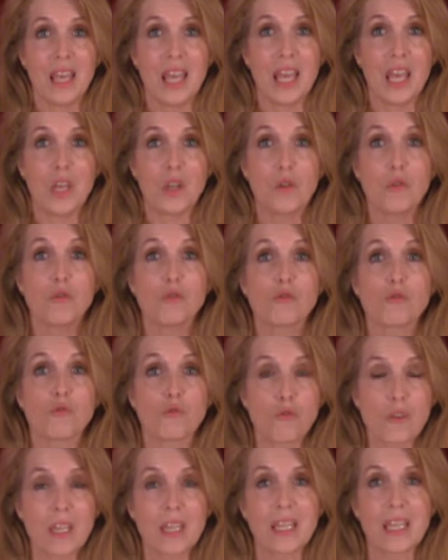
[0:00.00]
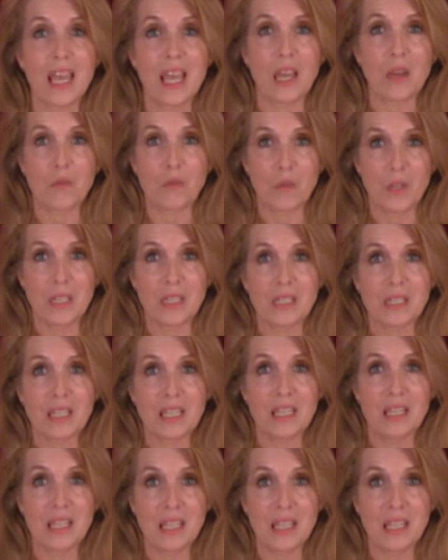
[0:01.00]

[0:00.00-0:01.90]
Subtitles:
And who's really at risk in